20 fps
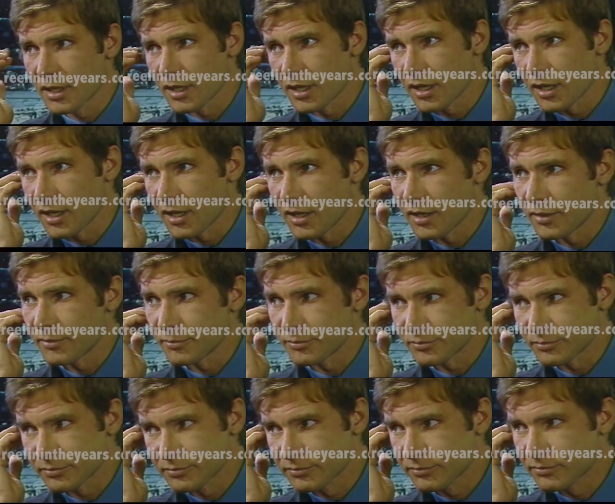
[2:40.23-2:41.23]

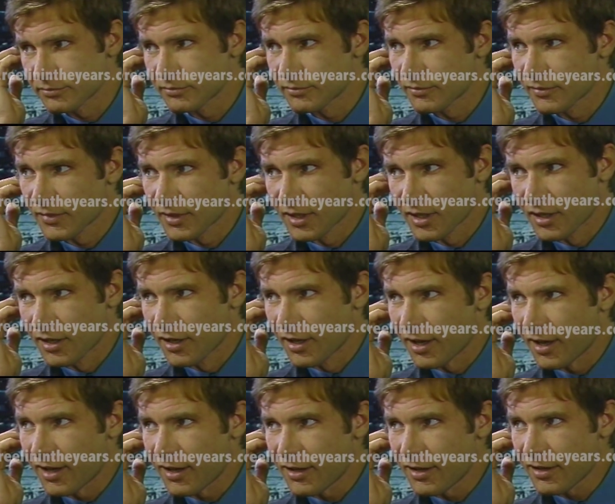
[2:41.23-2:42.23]
Um,
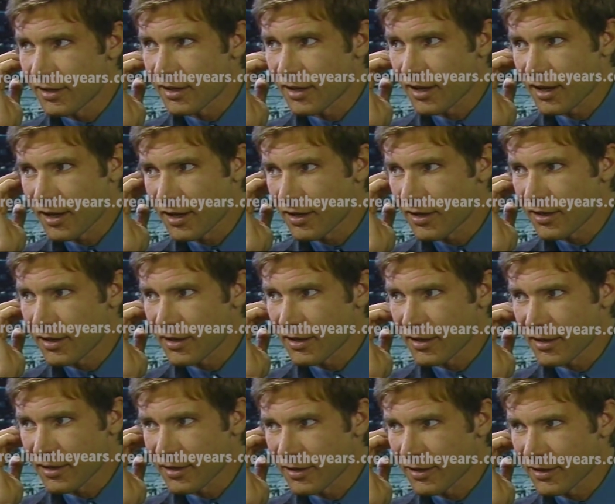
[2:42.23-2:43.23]
I did. I.
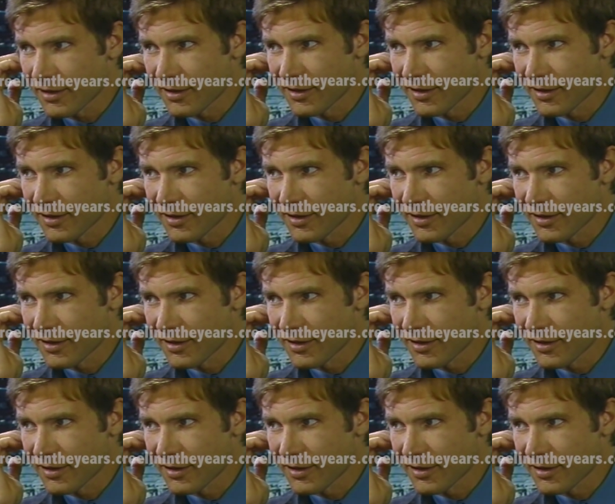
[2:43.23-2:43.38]
Uh,